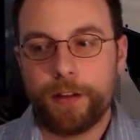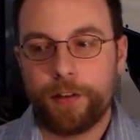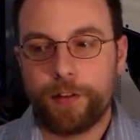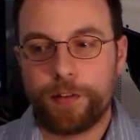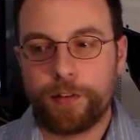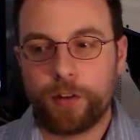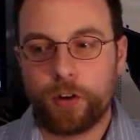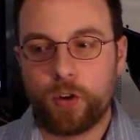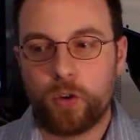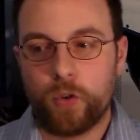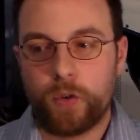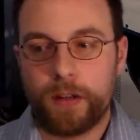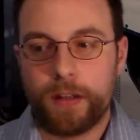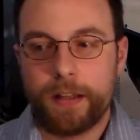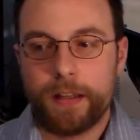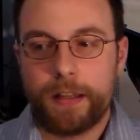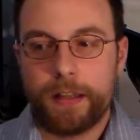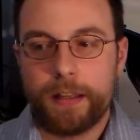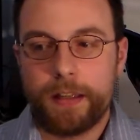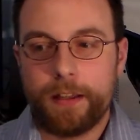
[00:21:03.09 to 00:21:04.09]
So
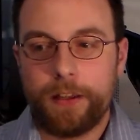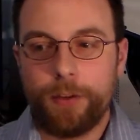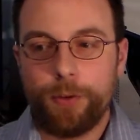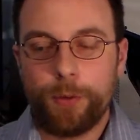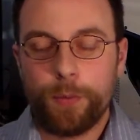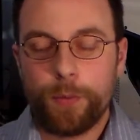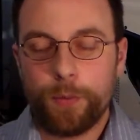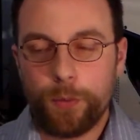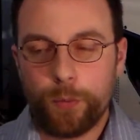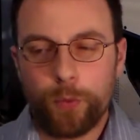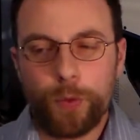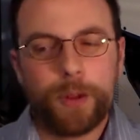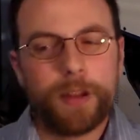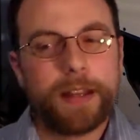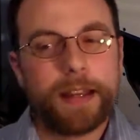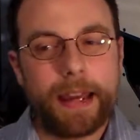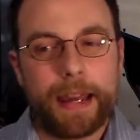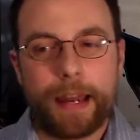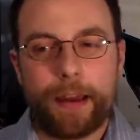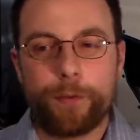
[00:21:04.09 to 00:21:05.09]
you
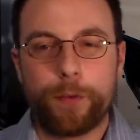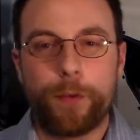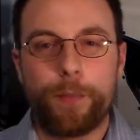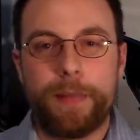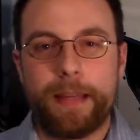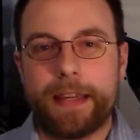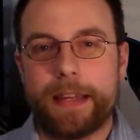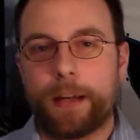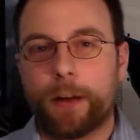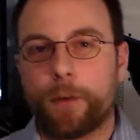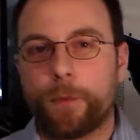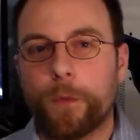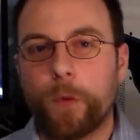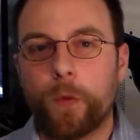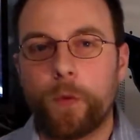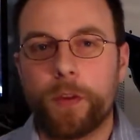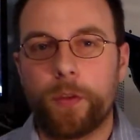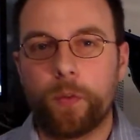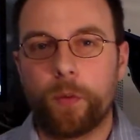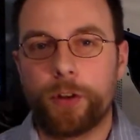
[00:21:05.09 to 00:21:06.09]
really have to be
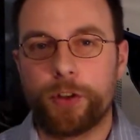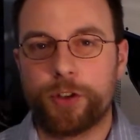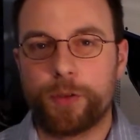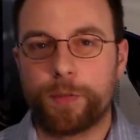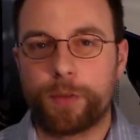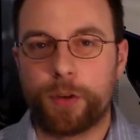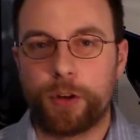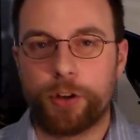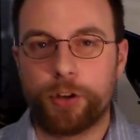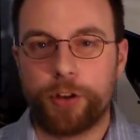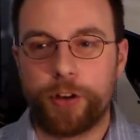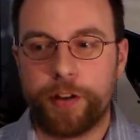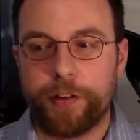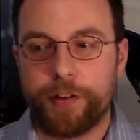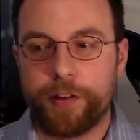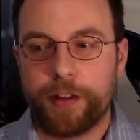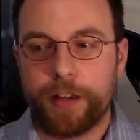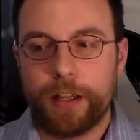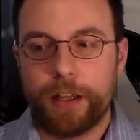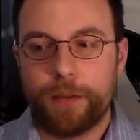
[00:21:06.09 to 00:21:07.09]
careful with what you
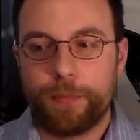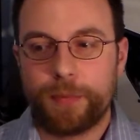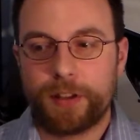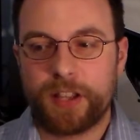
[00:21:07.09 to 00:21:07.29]
purchase,